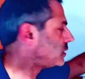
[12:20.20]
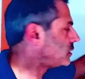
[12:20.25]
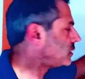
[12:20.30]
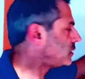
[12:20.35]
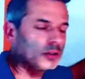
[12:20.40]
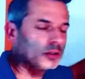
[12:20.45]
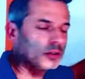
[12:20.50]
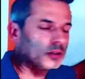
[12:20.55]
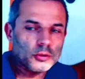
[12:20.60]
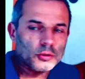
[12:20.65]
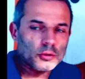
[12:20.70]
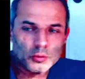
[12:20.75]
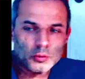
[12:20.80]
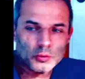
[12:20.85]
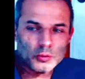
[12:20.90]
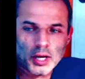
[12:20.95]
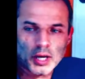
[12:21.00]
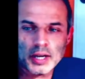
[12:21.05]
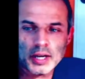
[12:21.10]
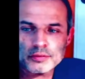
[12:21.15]
it
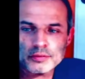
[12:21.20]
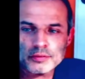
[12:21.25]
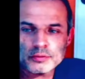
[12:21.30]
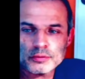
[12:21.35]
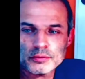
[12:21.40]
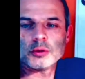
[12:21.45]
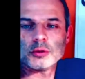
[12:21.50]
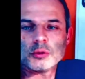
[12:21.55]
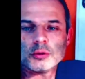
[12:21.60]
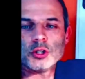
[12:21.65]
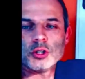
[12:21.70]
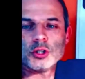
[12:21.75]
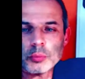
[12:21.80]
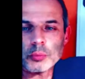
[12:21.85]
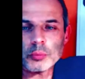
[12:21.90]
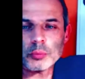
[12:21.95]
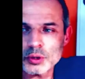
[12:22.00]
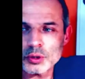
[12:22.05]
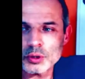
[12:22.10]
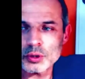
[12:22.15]
to have to
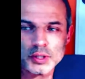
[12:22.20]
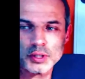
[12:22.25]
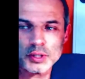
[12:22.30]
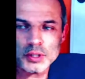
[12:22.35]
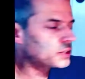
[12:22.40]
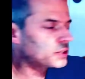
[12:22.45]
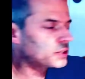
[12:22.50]
jump to the